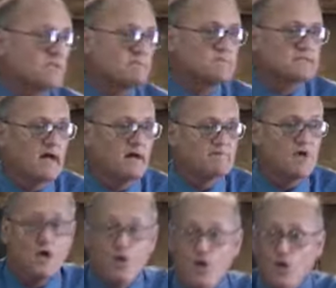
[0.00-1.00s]
themselves,
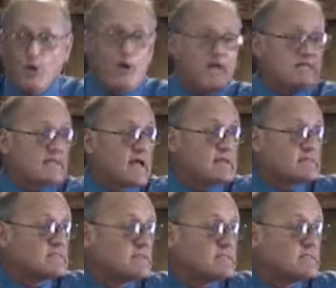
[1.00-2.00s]
who is
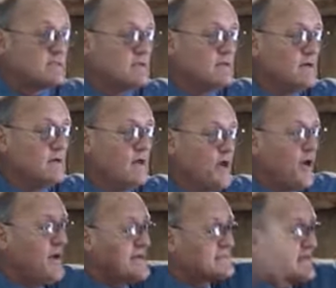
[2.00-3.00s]
this? Who
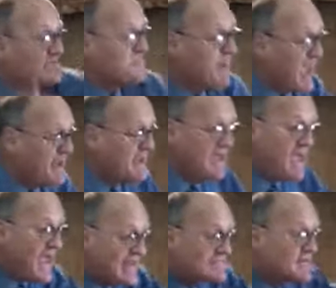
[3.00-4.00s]
is this man?
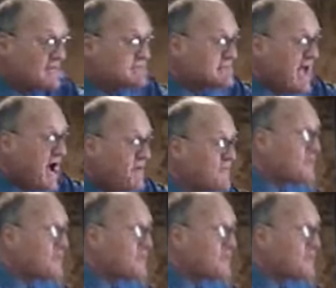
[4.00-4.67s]
Is this now the